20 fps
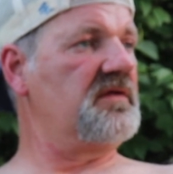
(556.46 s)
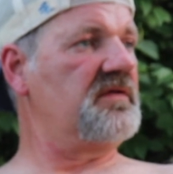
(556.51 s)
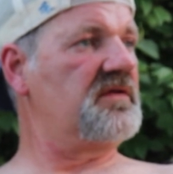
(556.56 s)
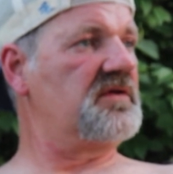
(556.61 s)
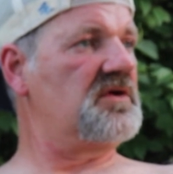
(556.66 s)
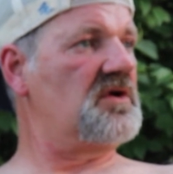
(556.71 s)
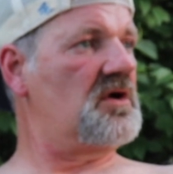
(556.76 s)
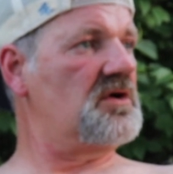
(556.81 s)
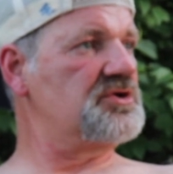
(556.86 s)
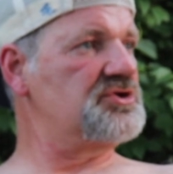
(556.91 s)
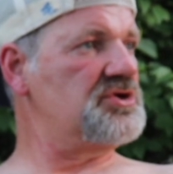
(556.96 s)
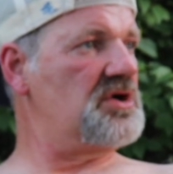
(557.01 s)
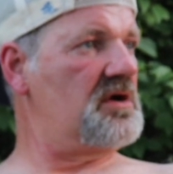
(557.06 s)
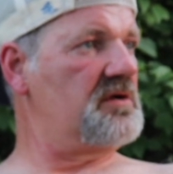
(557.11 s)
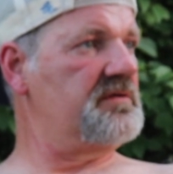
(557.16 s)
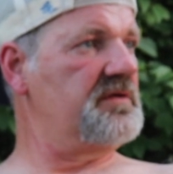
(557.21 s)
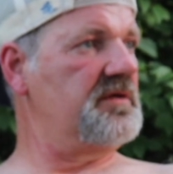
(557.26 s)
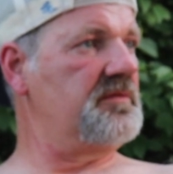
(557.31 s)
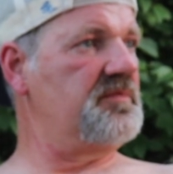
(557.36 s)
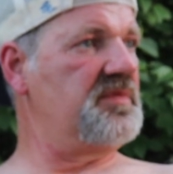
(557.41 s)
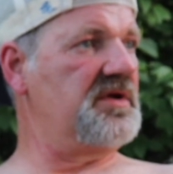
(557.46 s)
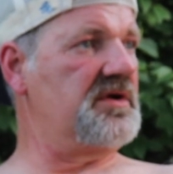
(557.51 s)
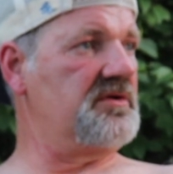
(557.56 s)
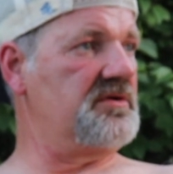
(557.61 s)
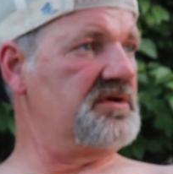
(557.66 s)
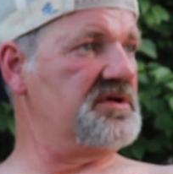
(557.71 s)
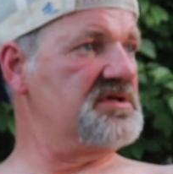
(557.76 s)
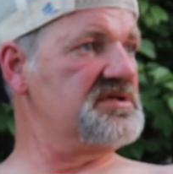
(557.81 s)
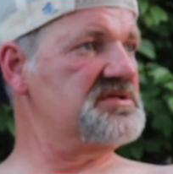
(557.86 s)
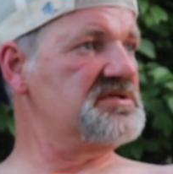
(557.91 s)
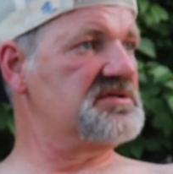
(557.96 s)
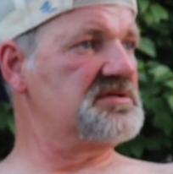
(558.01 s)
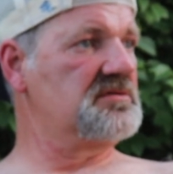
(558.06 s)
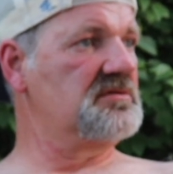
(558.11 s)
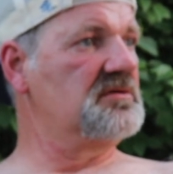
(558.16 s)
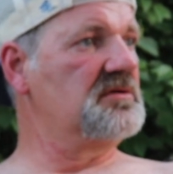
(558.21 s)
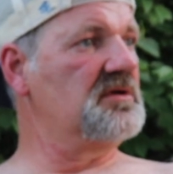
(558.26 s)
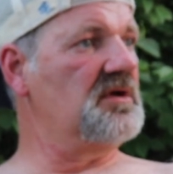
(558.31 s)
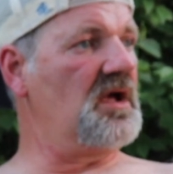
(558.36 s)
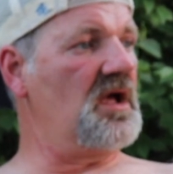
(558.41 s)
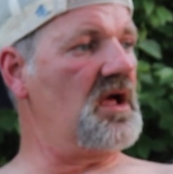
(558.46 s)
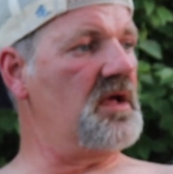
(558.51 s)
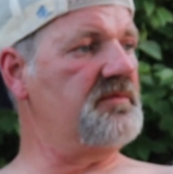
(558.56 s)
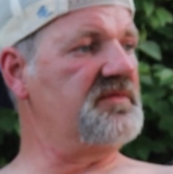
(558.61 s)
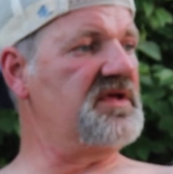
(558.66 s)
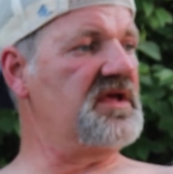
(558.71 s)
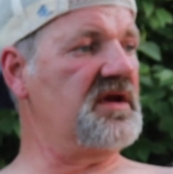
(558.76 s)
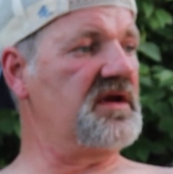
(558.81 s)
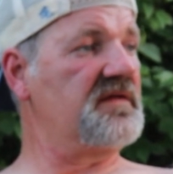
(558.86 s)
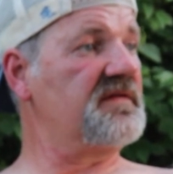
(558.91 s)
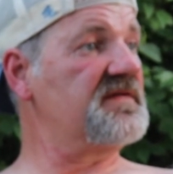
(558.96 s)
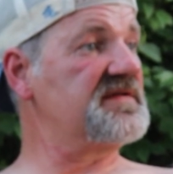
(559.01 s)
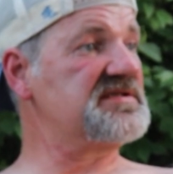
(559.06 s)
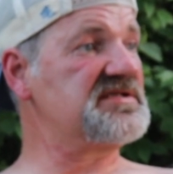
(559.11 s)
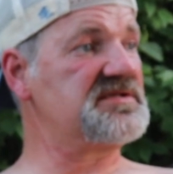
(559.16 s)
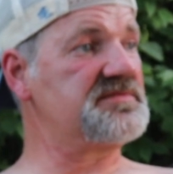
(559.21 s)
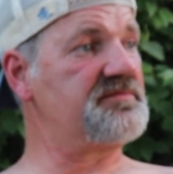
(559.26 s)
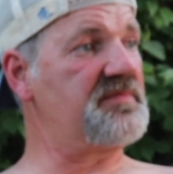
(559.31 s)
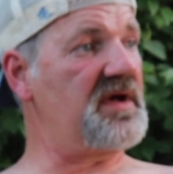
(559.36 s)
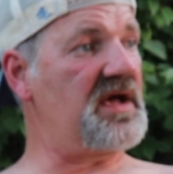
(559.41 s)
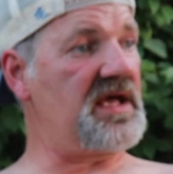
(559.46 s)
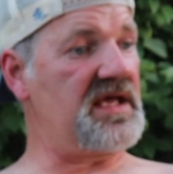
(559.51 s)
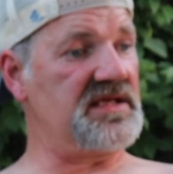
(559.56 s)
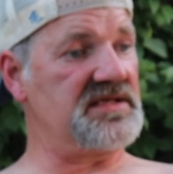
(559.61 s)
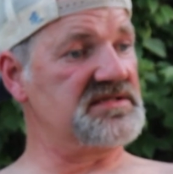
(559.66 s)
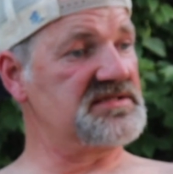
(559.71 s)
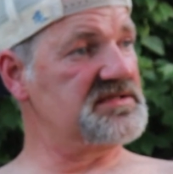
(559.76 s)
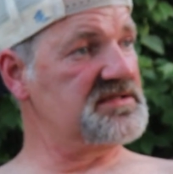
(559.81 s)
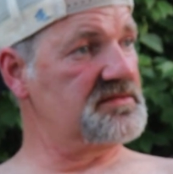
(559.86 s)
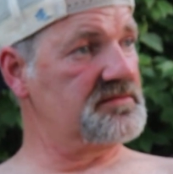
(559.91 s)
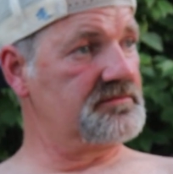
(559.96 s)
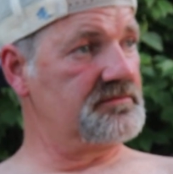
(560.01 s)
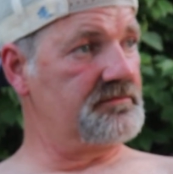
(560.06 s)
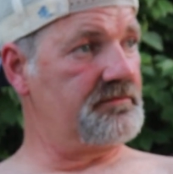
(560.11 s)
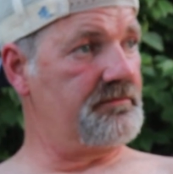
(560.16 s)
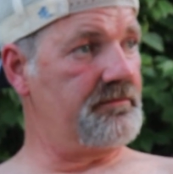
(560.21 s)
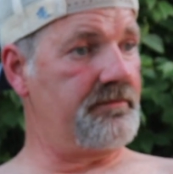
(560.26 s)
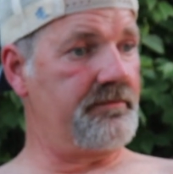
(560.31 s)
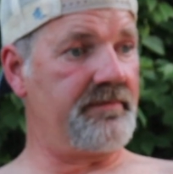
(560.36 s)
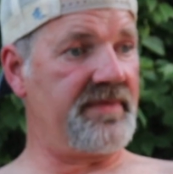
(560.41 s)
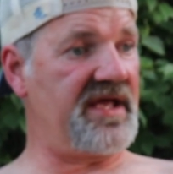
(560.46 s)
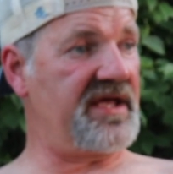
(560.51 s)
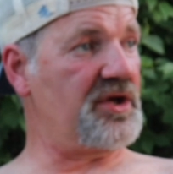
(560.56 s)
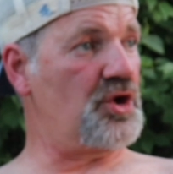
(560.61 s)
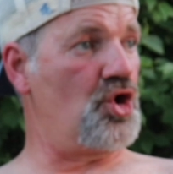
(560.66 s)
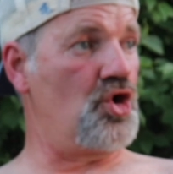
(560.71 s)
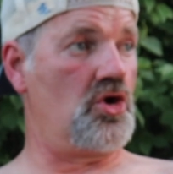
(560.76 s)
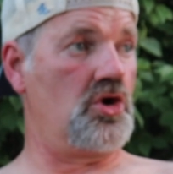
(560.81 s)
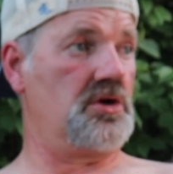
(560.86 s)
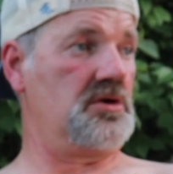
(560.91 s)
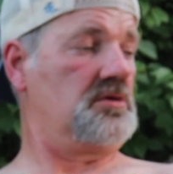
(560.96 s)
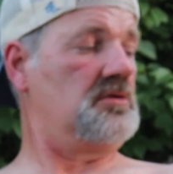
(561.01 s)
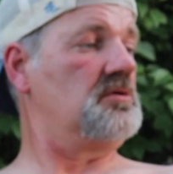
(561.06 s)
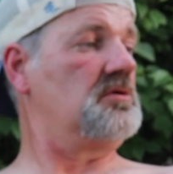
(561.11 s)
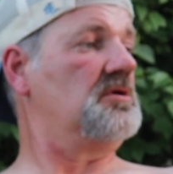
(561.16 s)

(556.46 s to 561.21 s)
dark chocolate bitterness. I'm getting the spice, bang on.